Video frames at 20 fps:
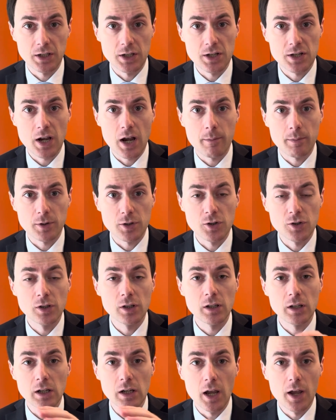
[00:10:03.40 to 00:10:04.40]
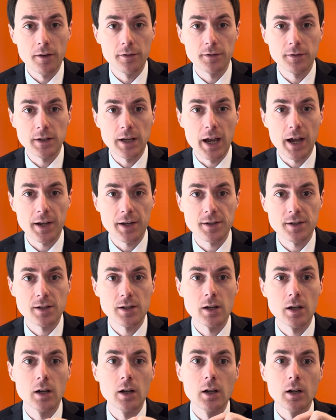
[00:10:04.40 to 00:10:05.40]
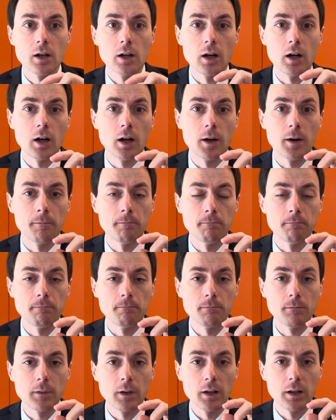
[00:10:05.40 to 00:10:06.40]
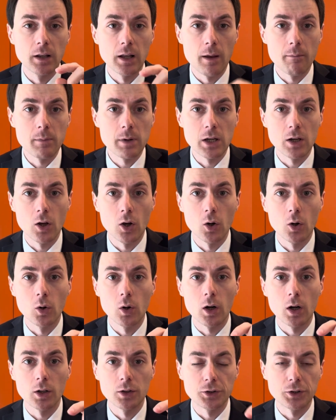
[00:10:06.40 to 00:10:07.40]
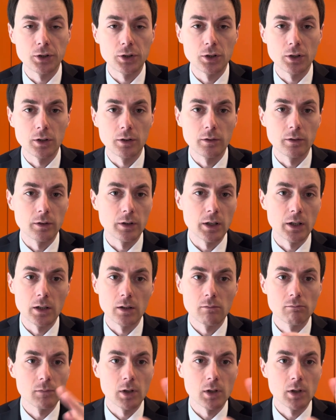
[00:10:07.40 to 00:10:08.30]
this opportunity. If yes, let me know. Alternatively,